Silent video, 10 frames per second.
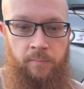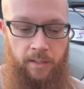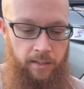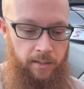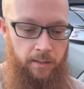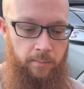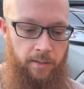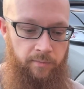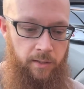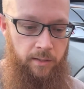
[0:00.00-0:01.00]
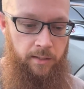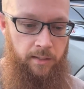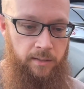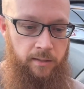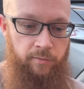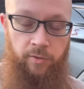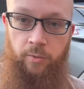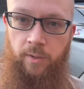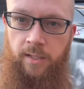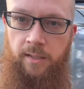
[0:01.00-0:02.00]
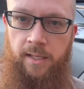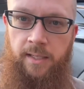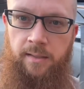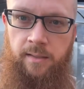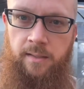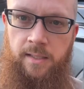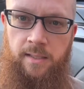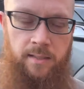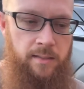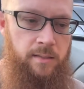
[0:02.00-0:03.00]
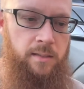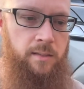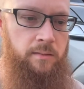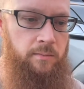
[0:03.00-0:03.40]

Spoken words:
I've got, for the running light, these,